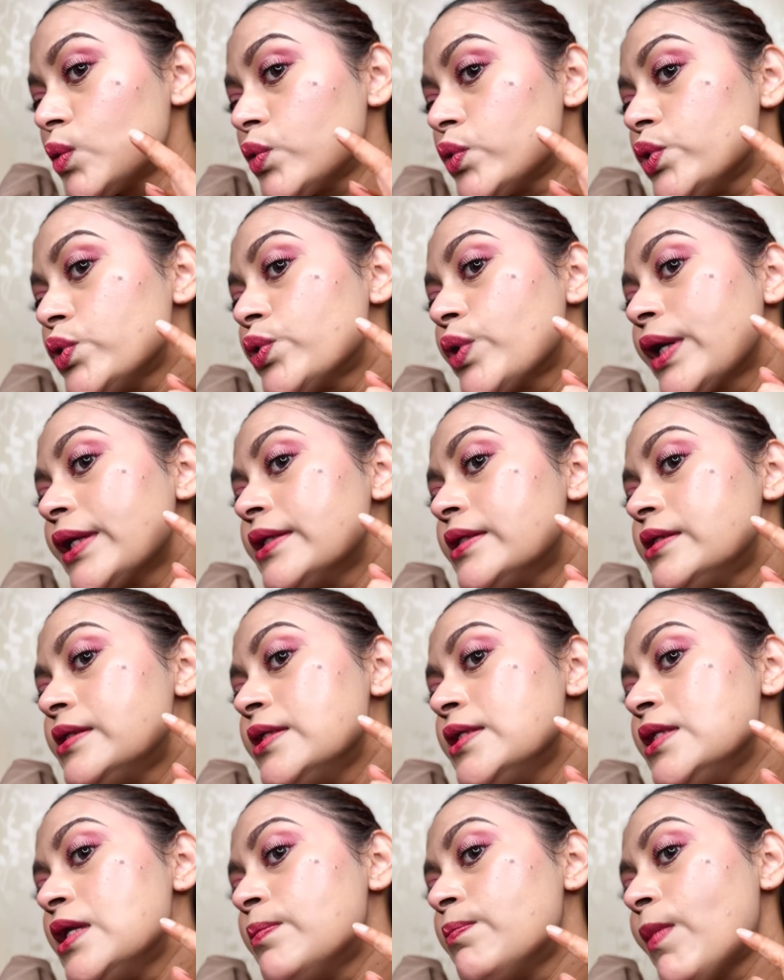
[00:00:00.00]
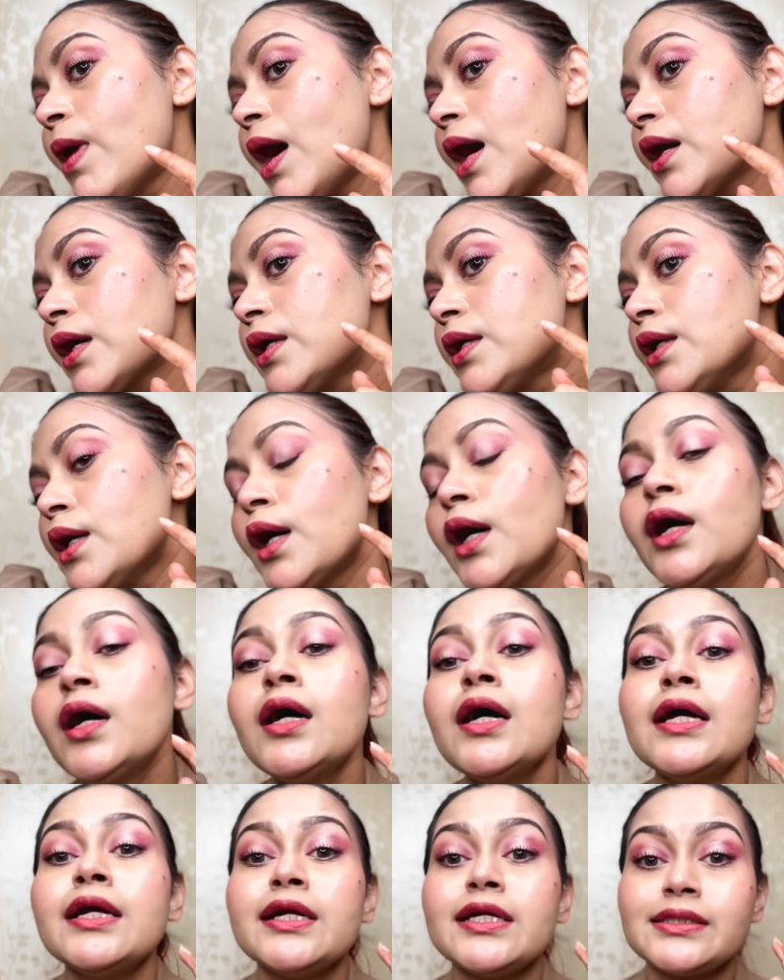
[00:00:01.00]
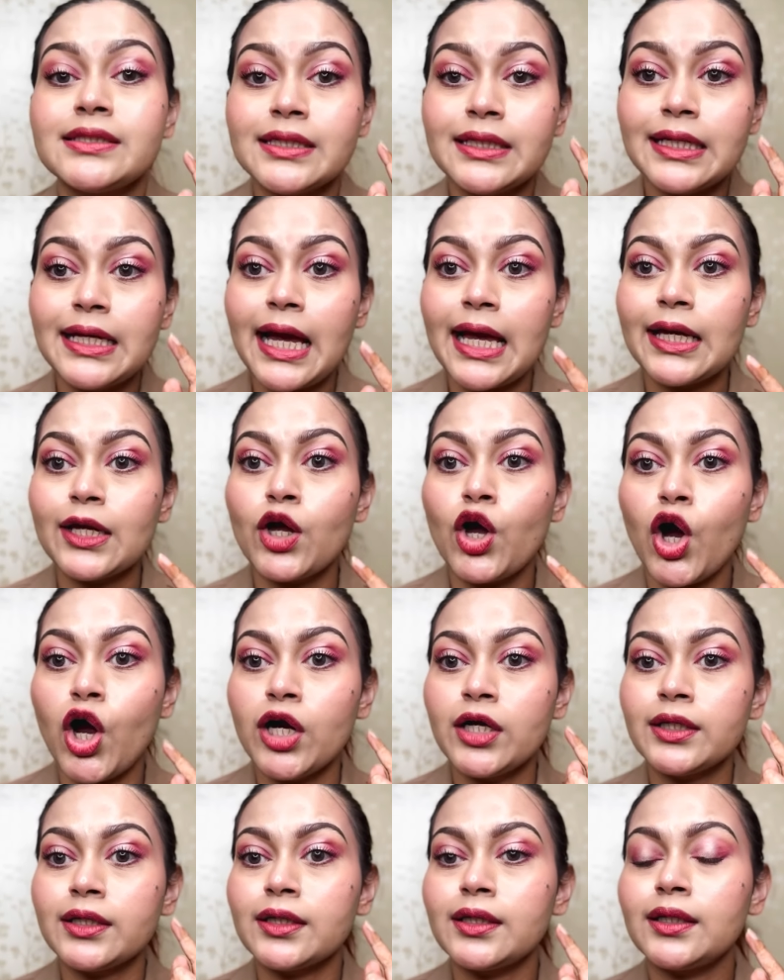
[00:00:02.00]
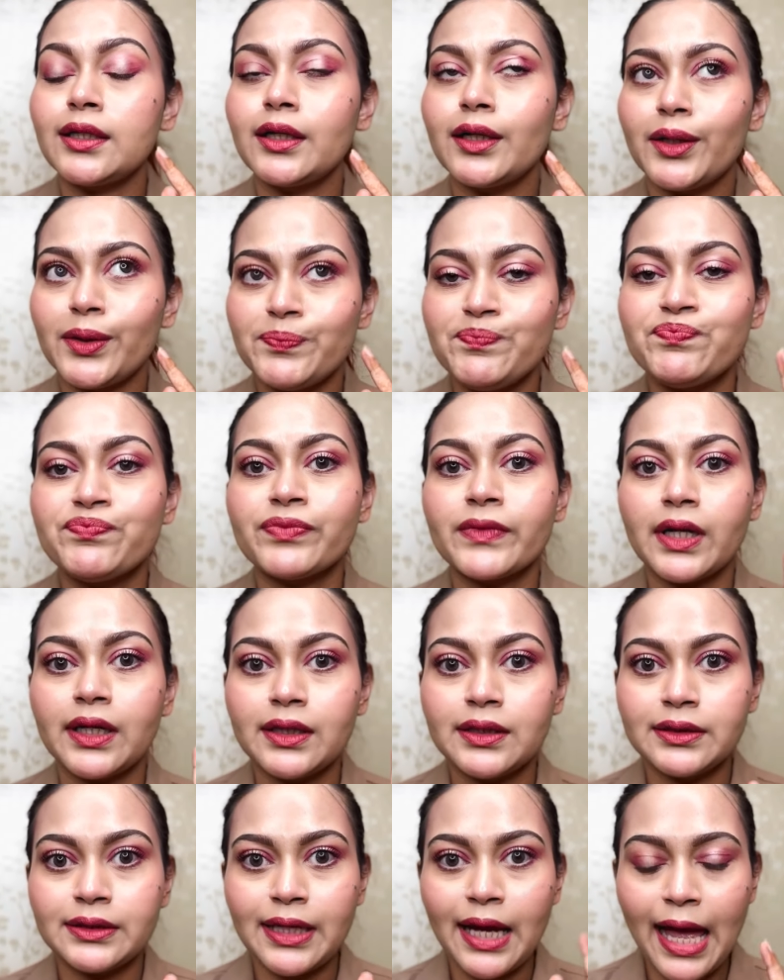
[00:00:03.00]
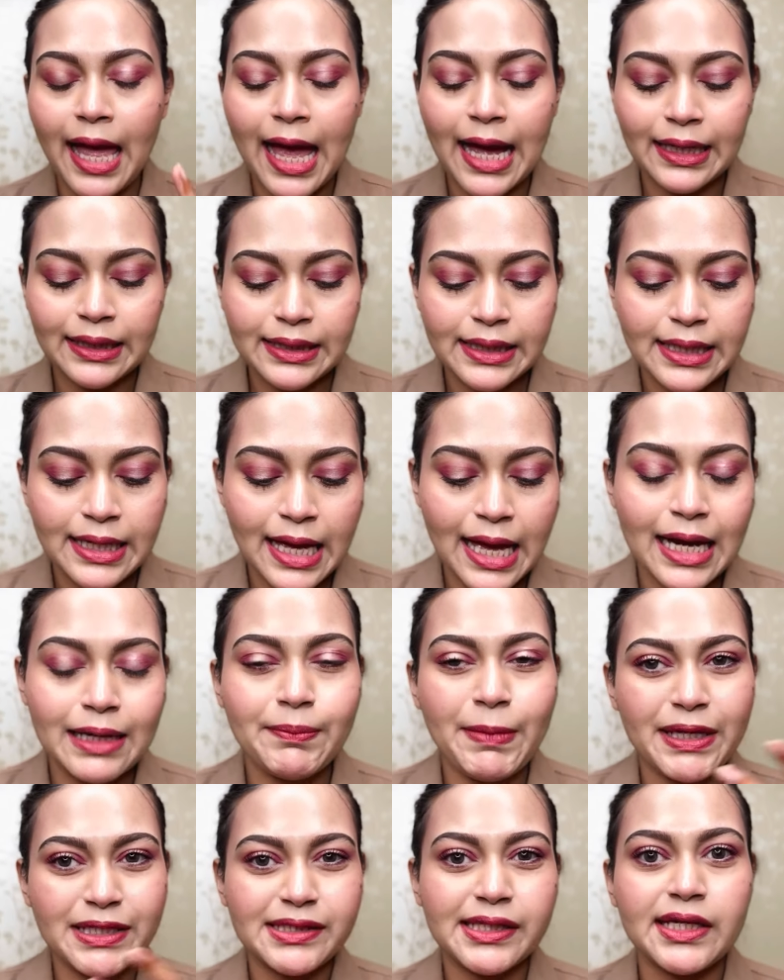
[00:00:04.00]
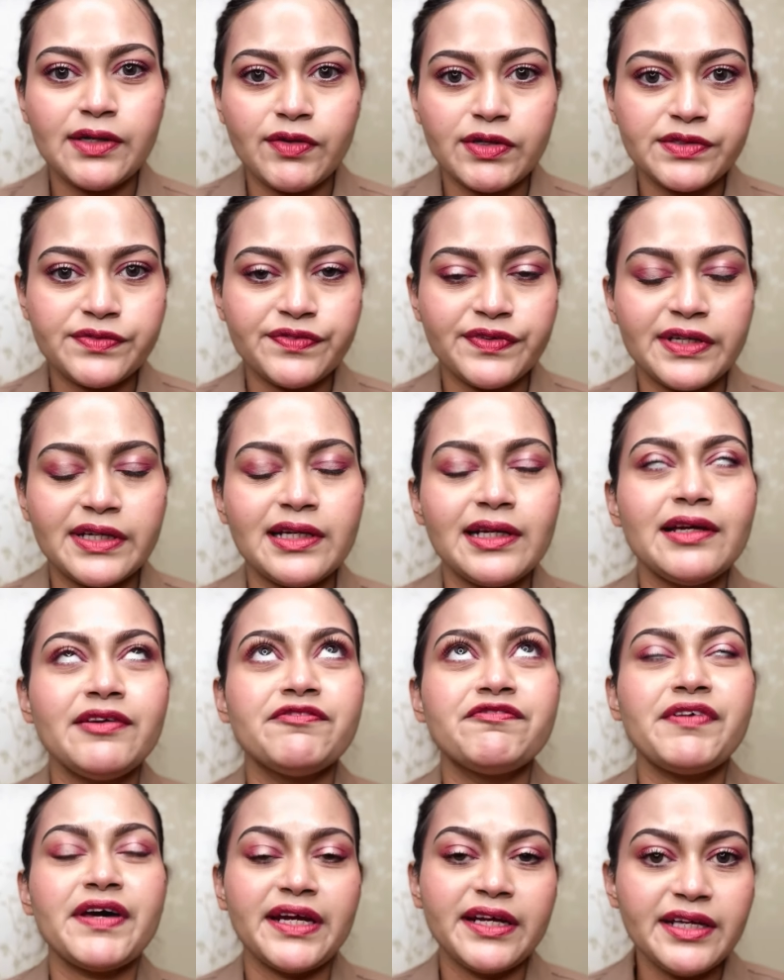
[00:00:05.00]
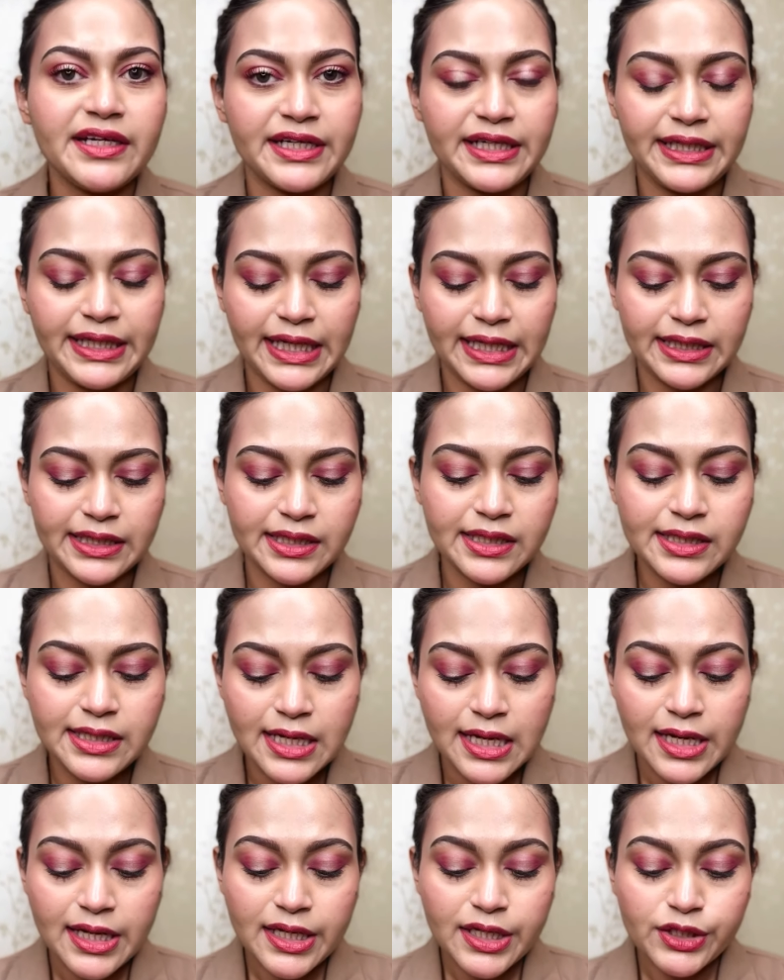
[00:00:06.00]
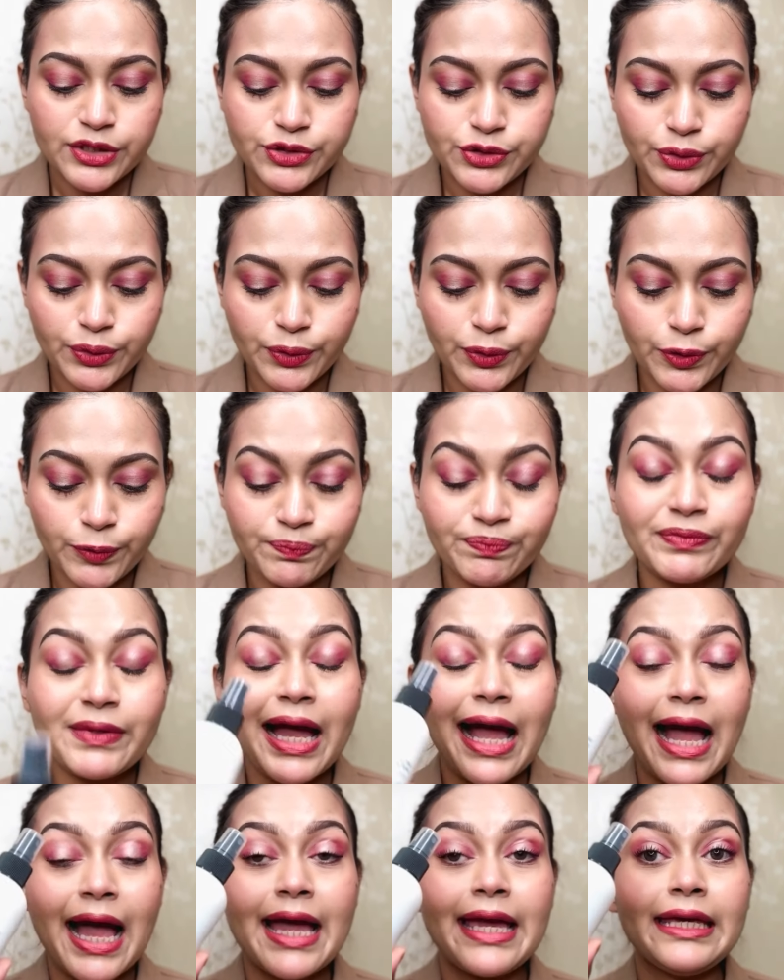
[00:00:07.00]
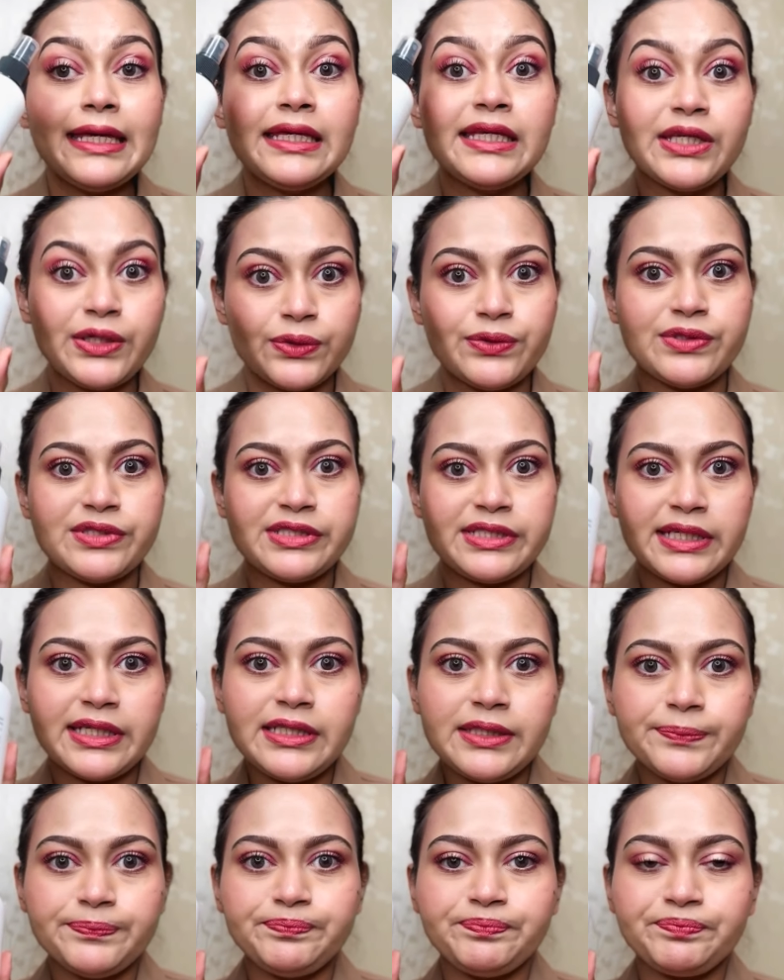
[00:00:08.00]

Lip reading: you can see the mark here, recently I got the acne and my skin was feeling very irritated, so I used it.